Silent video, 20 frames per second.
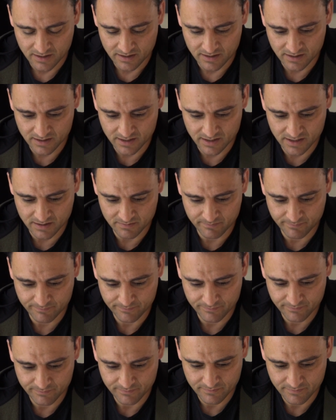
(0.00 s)

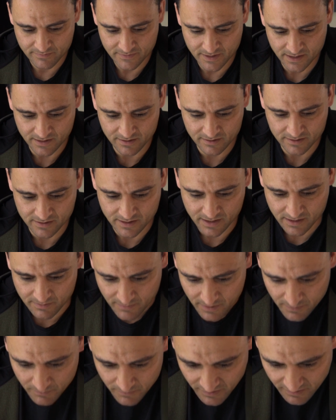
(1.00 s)
That looks like it
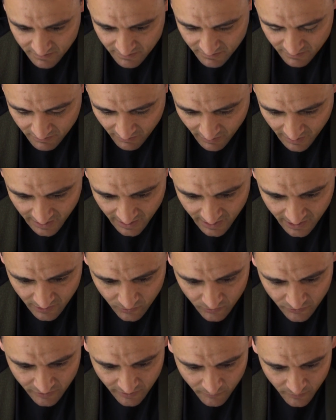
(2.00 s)
might be Thailand
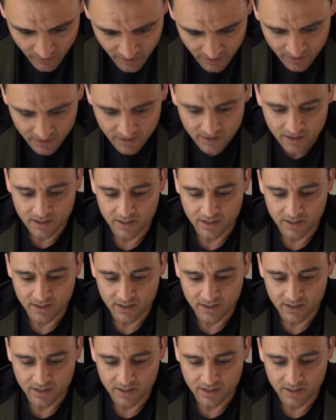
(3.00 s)
or somewhere.